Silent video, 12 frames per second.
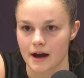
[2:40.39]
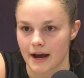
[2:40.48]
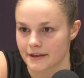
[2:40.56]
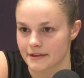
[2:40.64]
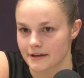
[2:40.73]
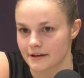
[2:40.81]

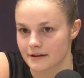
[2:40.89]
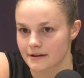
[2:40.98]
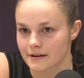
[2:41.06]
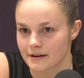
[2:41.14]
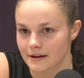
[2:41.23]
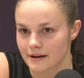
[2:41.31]
I
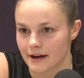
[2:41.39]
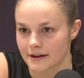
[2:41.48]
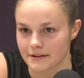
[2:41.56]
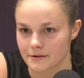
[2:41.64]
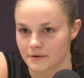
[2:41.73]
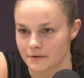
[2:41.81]
think
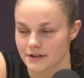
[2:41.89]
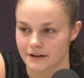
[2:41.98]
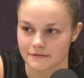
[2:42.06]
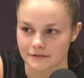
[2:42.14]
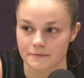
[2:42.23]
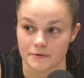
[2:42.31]
we were
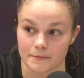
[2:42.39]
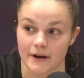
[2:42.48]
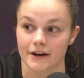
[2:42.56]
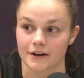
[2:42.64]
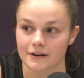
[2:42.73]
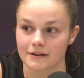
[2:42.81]
definitely
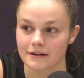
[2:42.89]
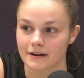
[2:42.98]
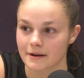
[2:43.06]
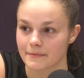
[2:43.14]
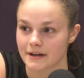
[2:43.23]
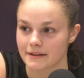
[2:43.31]
prepared.
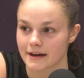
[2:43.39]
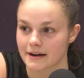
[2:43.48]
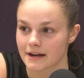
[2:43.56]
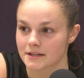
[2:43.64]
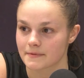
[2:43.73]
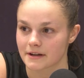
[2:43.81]
I mean, in that
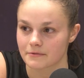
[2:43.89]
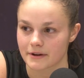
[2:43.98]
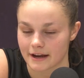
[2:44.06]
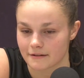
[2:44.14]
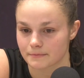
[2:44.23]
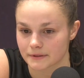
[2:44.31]
aspect, we
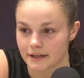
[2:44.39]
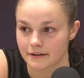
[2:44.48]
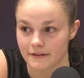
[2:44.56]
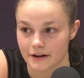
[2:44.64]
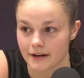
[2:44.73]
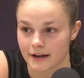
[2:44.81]
have
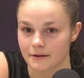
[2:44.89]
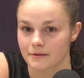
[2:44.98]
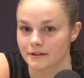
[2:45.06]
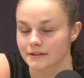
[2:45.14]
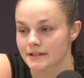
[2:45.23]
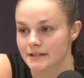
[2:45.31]
played very
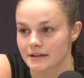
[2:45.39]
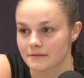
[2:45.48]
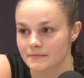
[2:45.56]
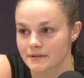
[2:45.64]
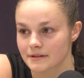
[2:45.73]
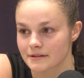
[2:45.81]
high-quality
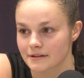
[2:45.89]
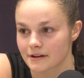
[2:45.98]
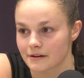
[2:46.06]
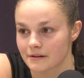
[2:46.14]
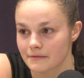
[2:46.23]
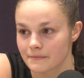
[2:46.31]
teams, so...